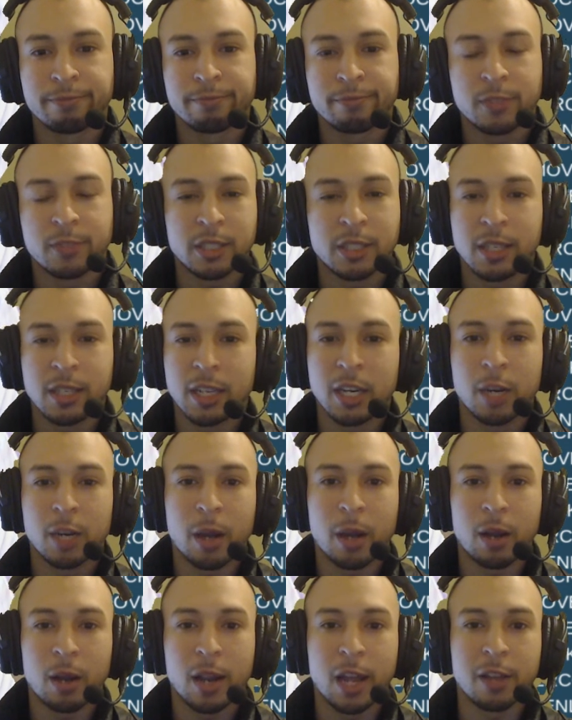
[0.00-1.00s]
just thinking
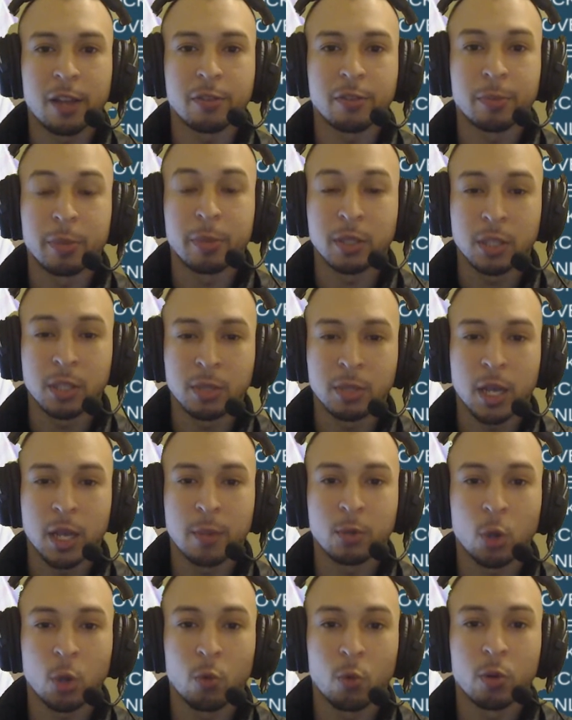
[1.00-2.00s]
about life, but
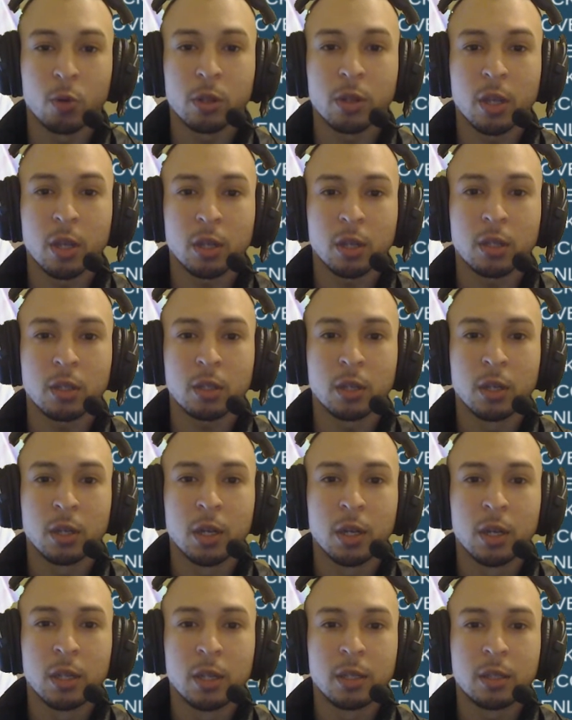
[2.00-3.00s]
sometimes overthinking
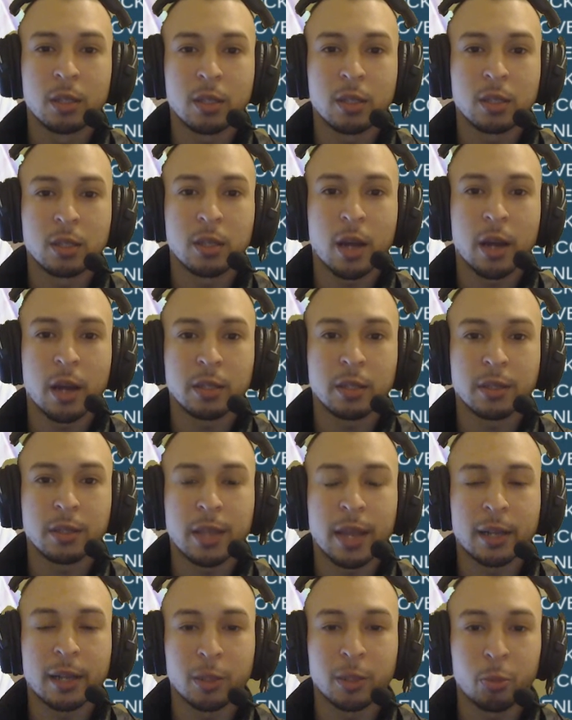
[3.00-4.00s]
does not
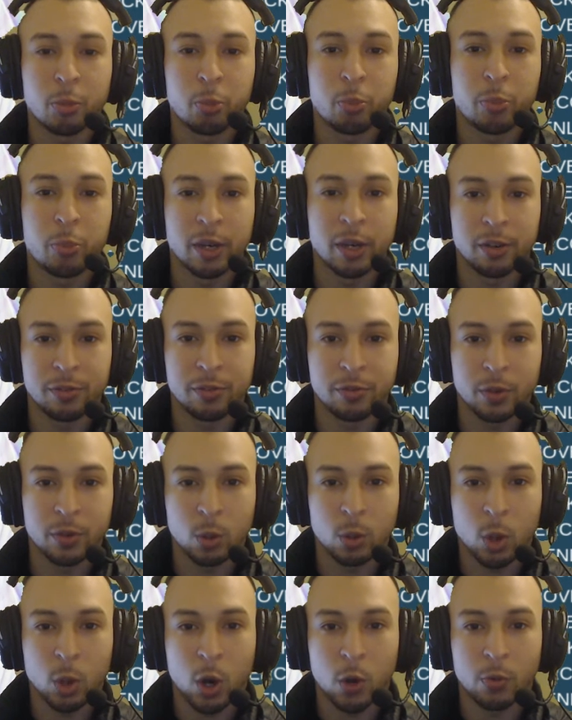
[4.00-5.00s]
exactly benefit
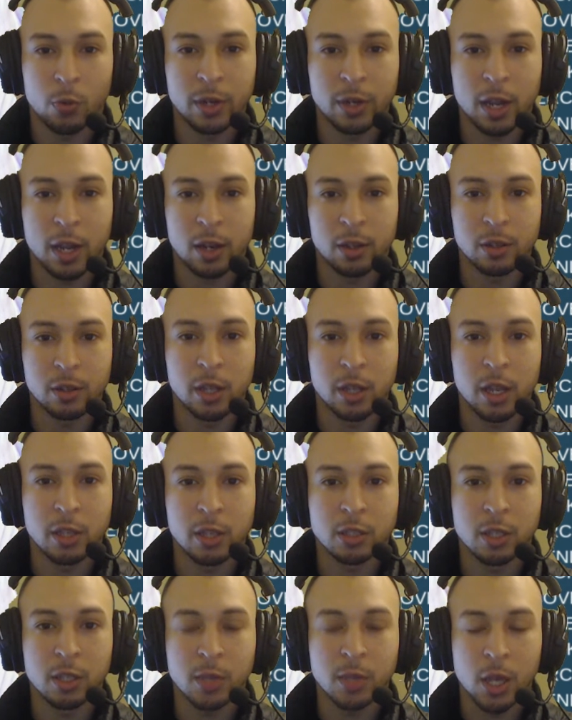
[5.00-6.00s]
our reality, and
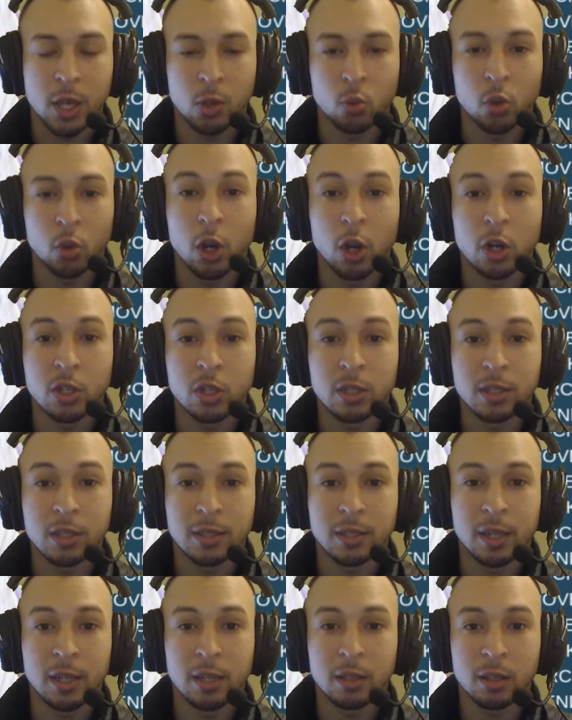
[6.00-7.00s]
sometimes we are
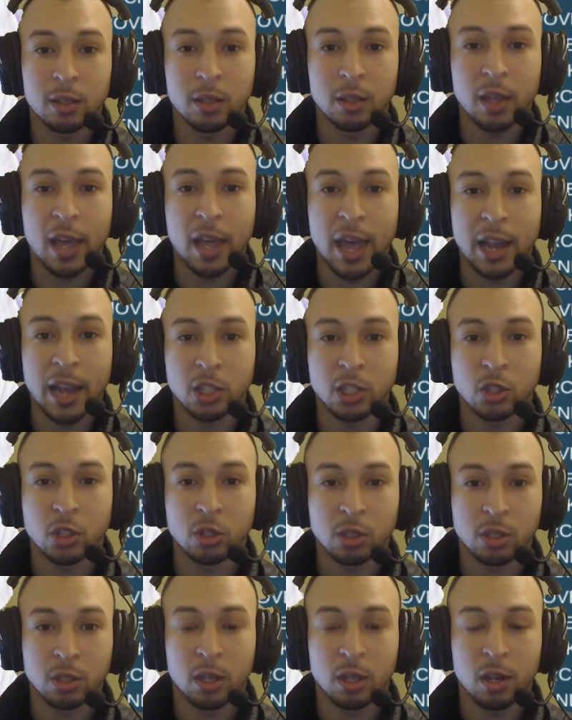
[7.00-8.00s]
just thinking extra
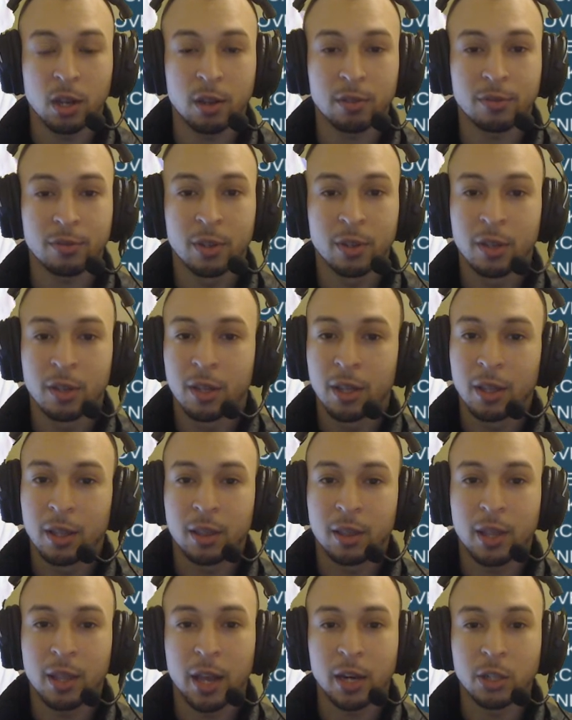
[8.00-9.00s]
stuff
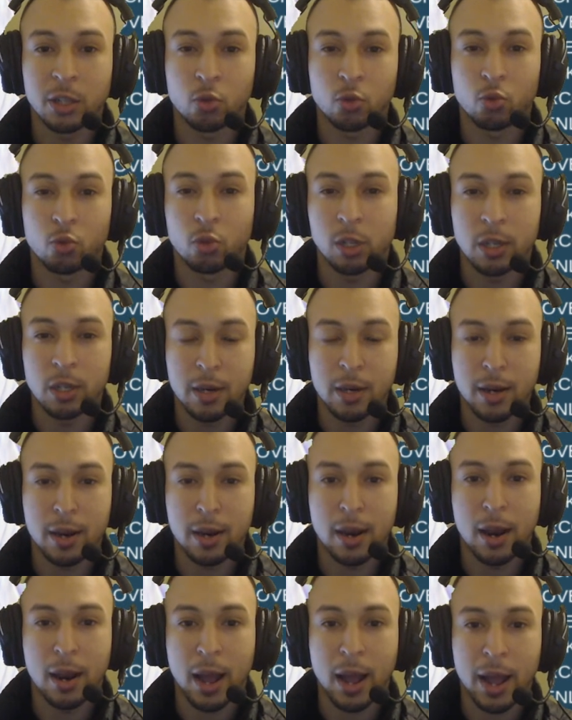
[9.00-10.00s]
that is really
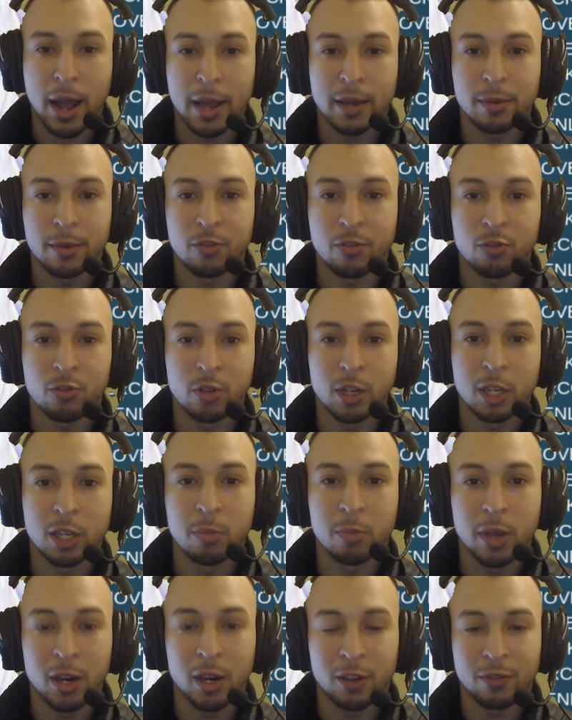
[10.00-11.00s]
not really
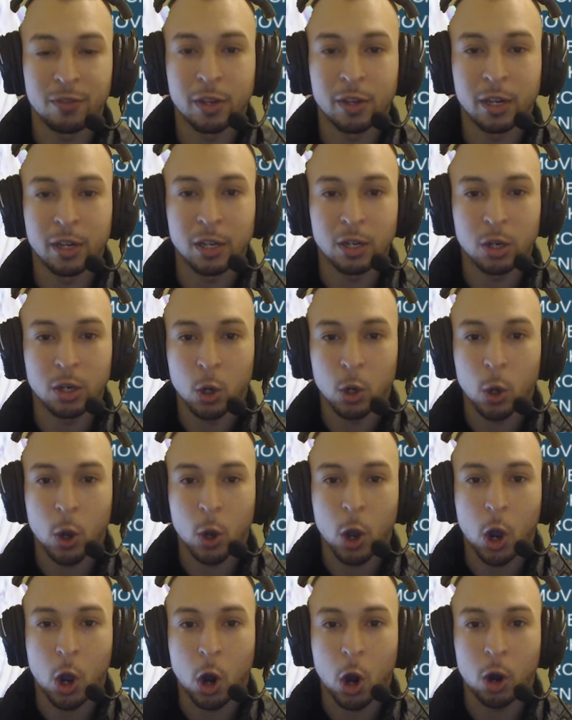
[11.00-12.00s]
benefiting
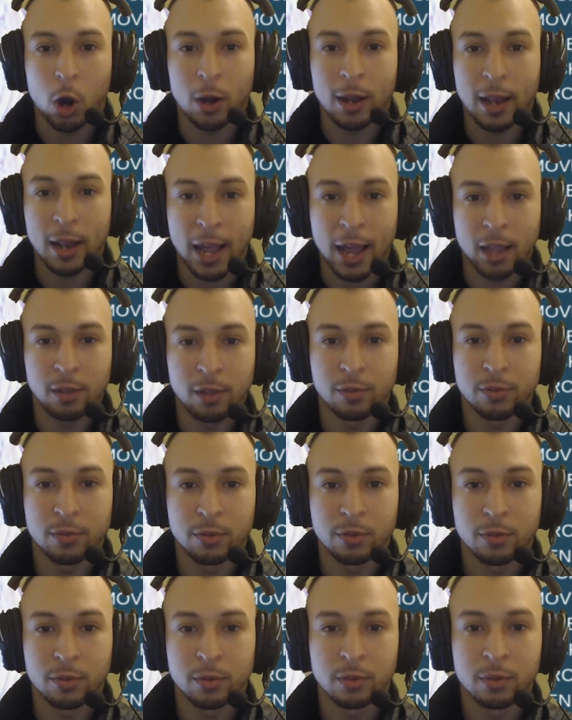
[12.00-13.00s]
our
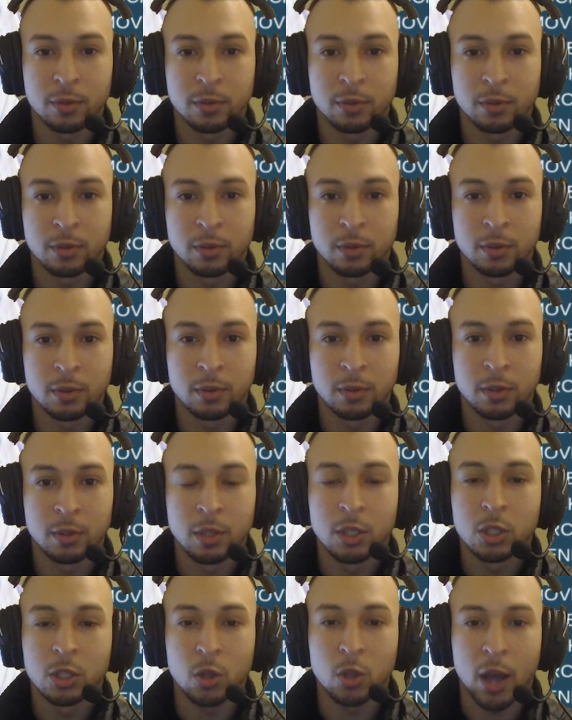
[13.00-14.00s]
life.
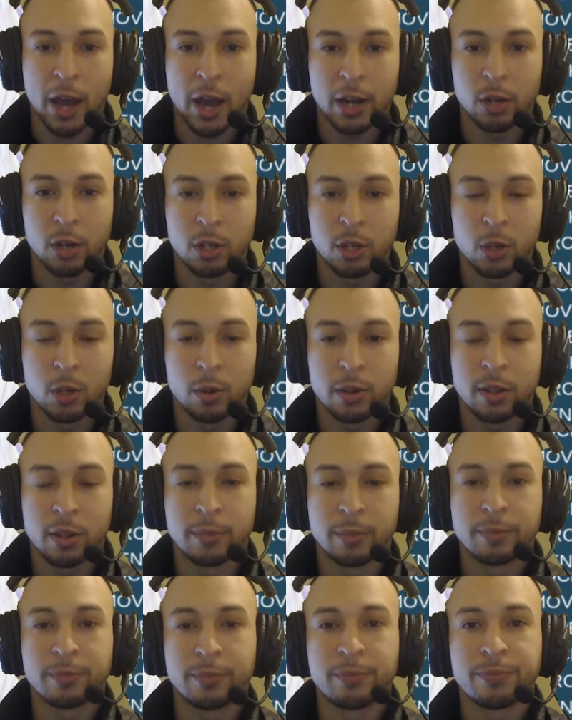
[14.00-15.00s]
So how do you deal with
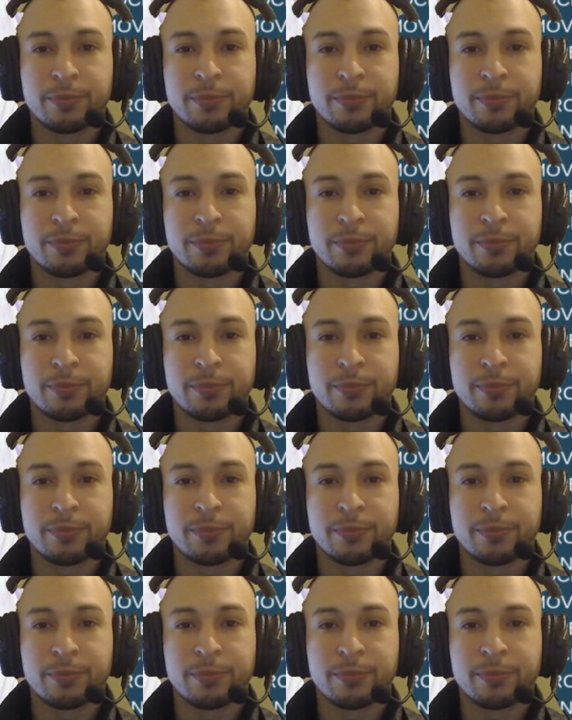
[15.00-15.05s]
them?